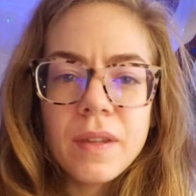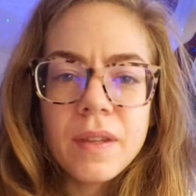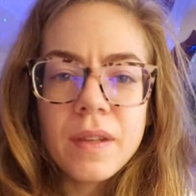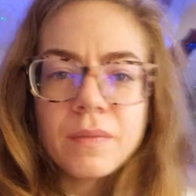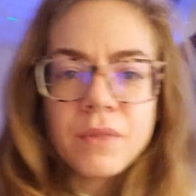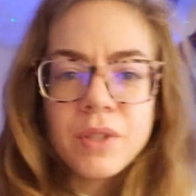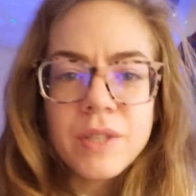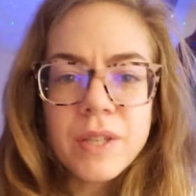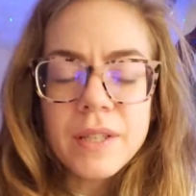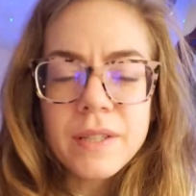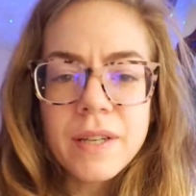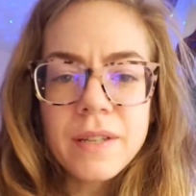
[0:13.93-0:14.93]
I'm just going
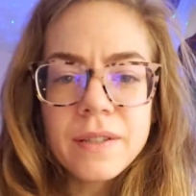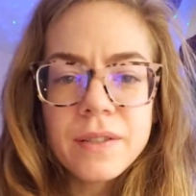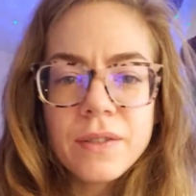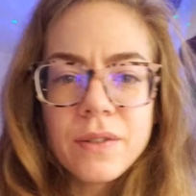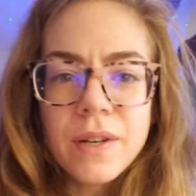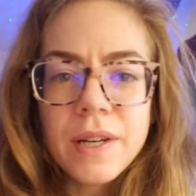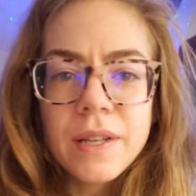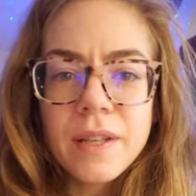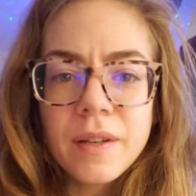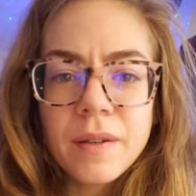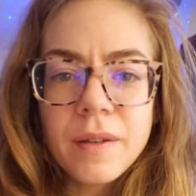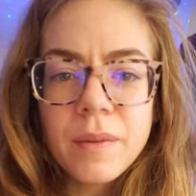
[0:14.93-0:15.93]
to tell the story and then
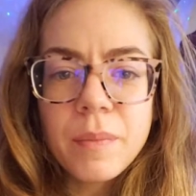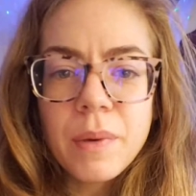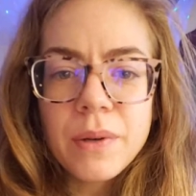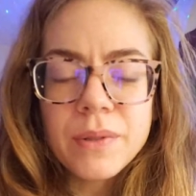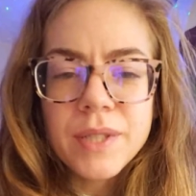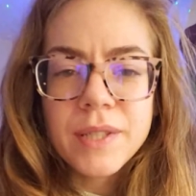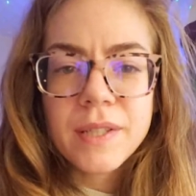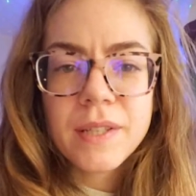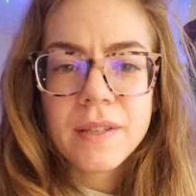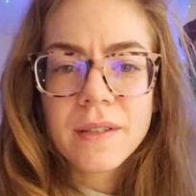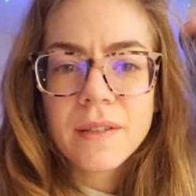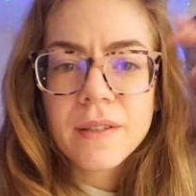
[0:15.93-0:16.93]
I'm going to post
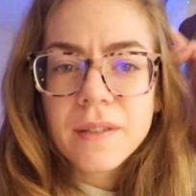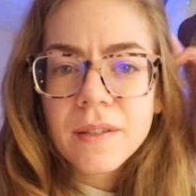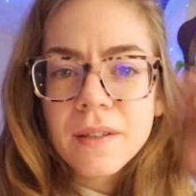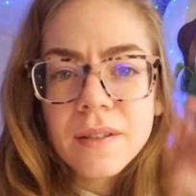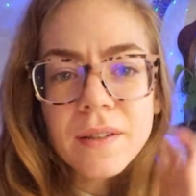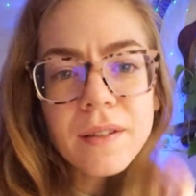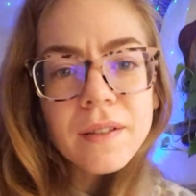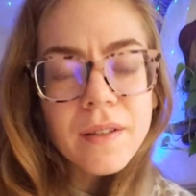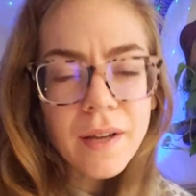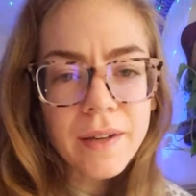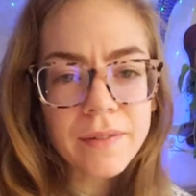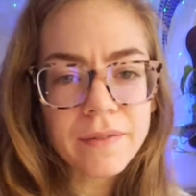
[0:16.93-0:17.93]
the
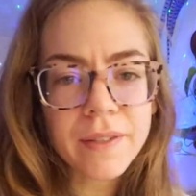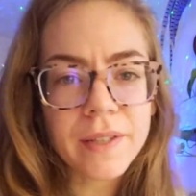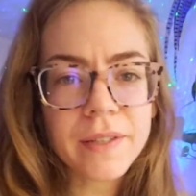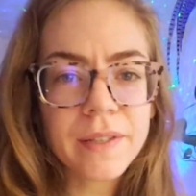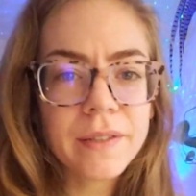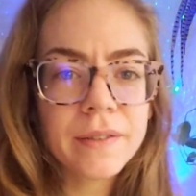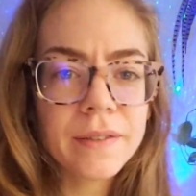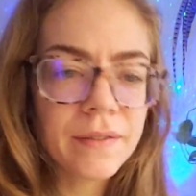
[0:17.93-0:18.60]
live later.